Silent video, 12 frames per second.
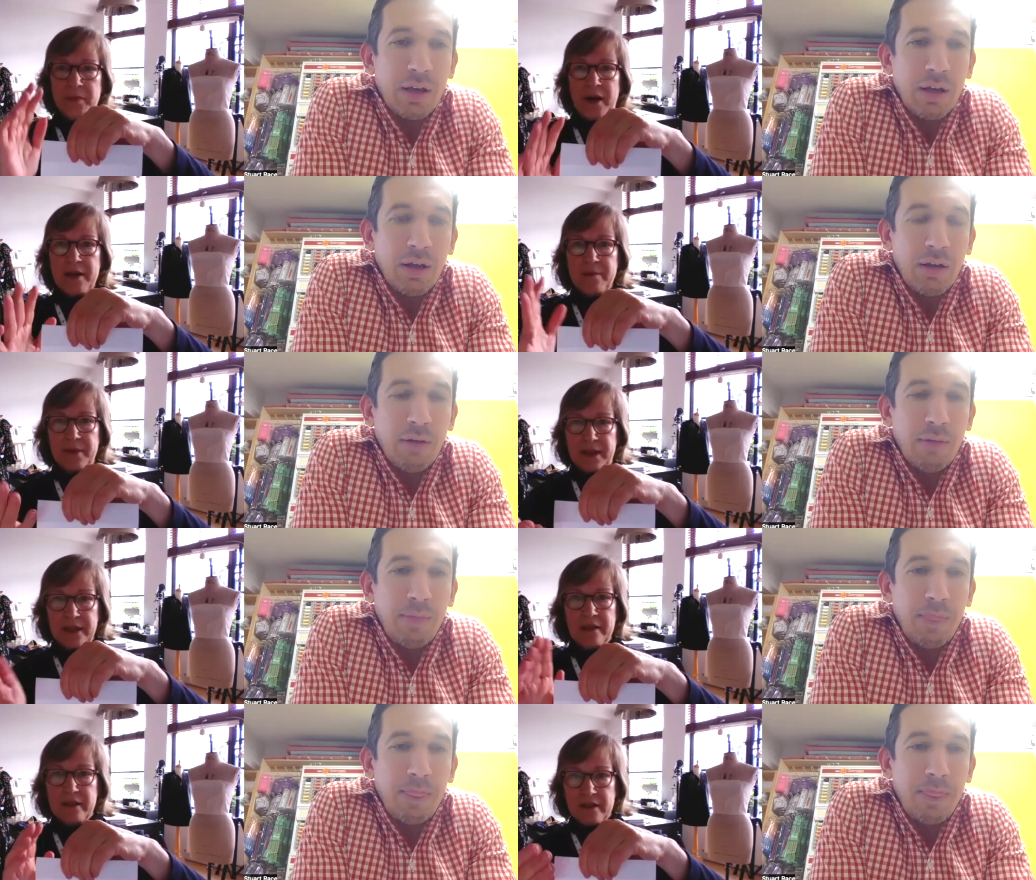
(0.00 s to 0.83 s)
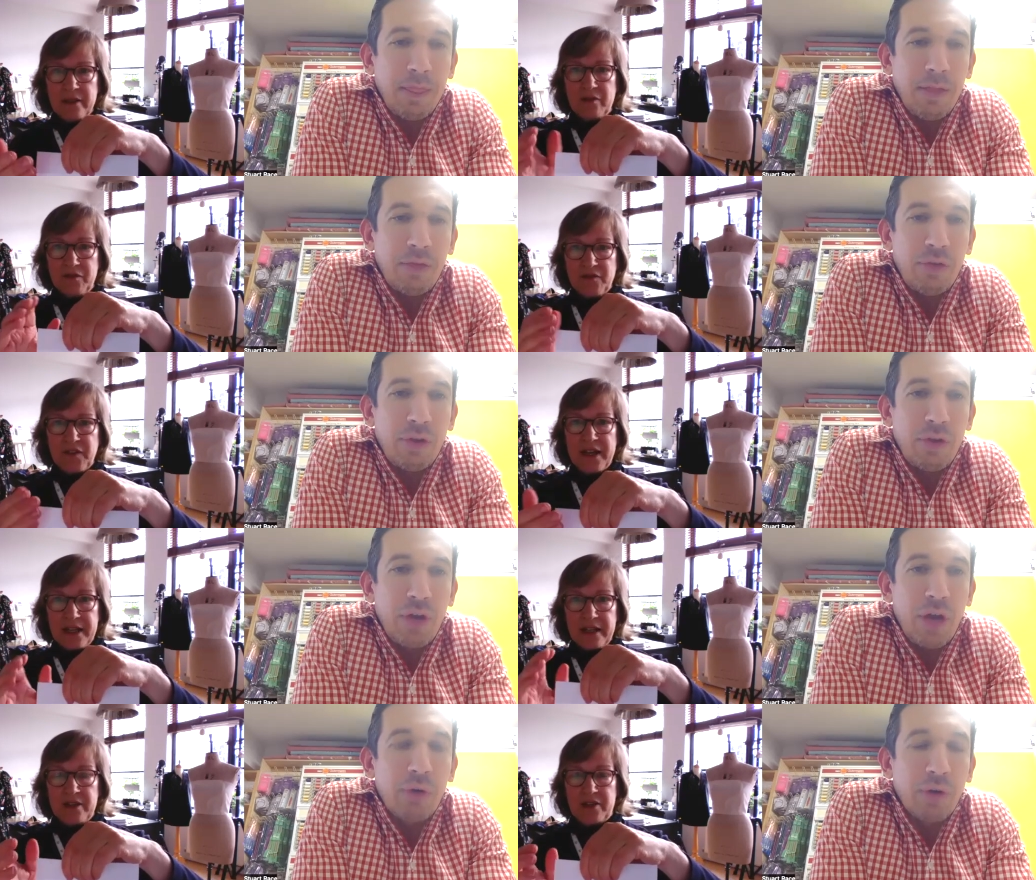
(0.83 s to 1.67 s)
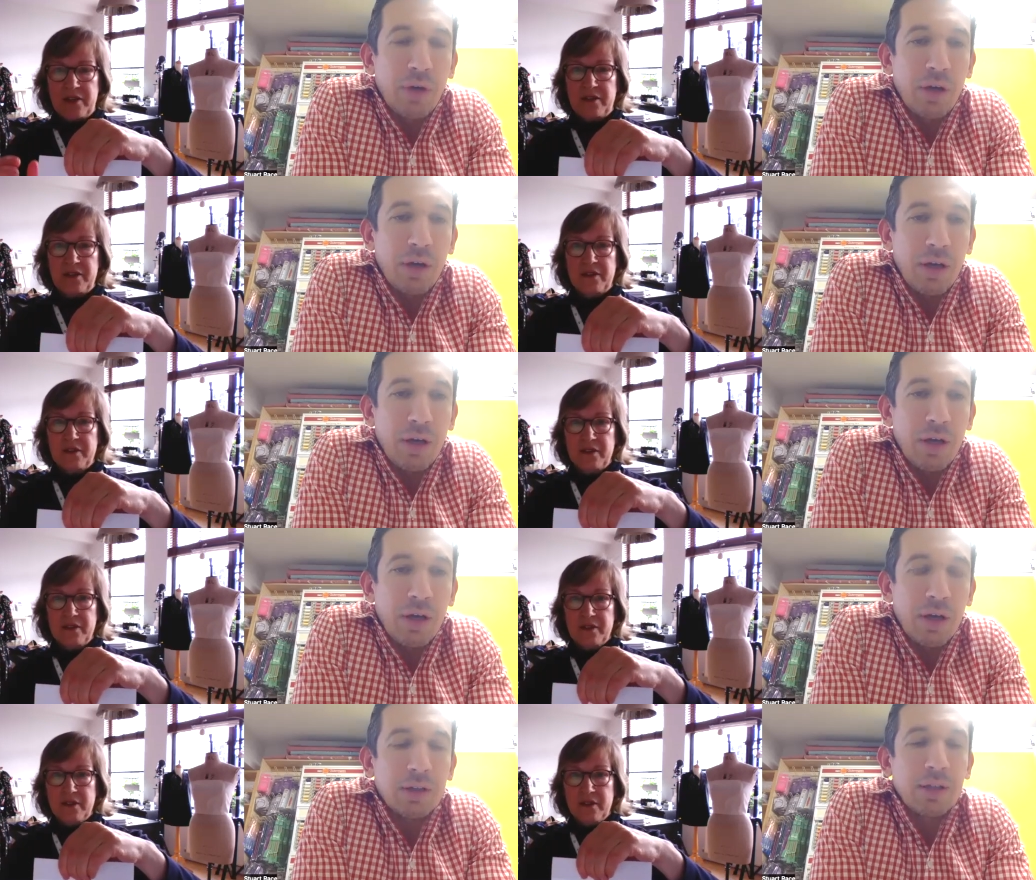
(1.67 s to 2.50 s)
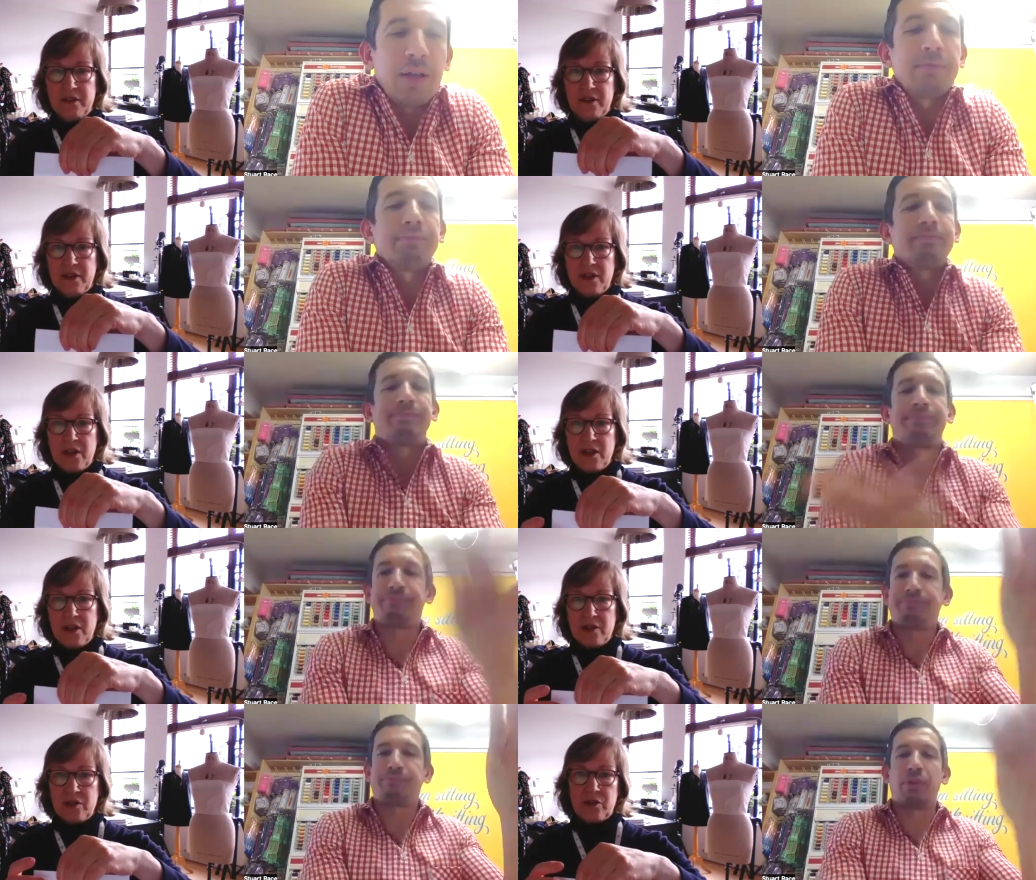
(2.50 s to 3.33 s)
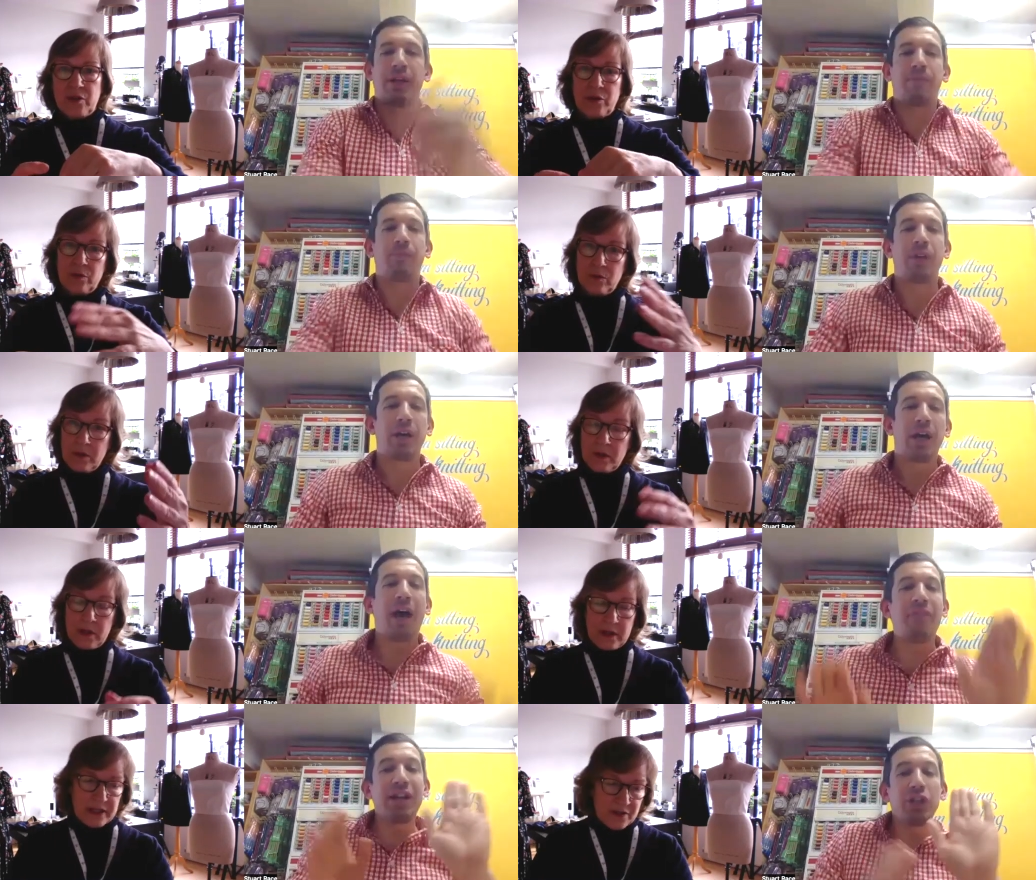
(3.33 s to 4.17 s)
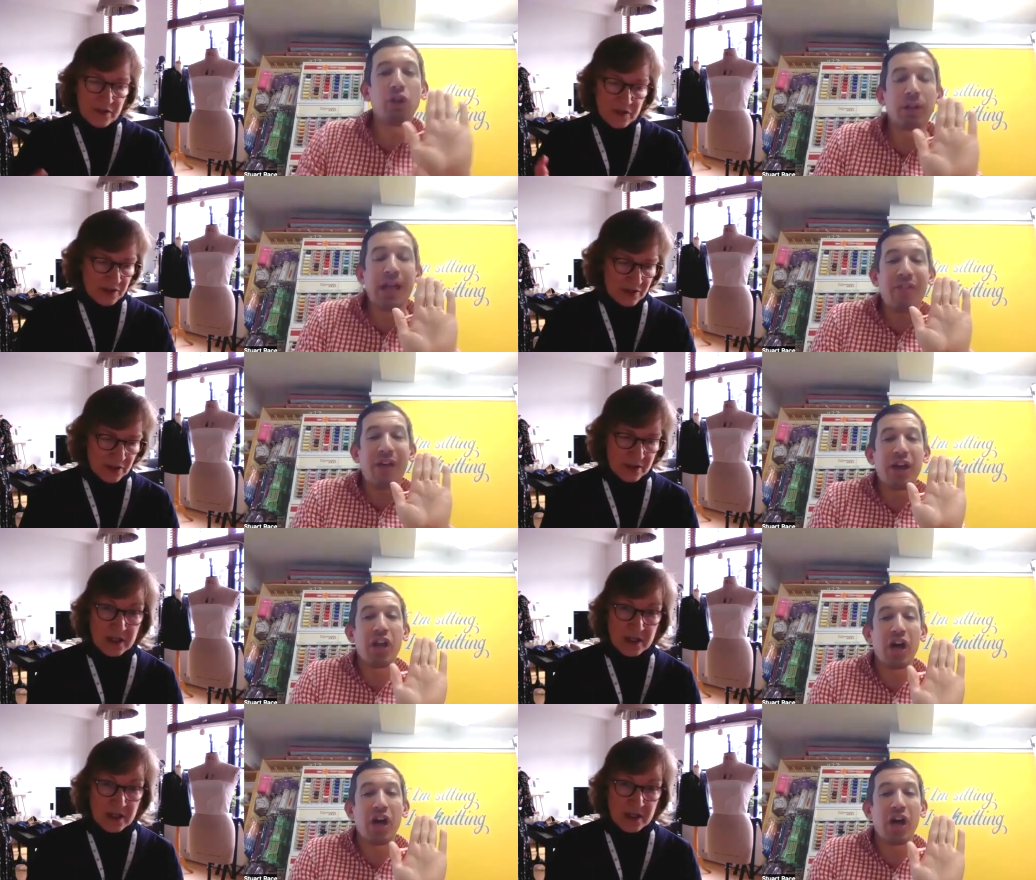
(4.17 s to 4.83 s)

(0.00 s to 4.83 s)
Speaker 1: piping, you know, fighting each oh. other.
Speaker 2: So and then you'll get that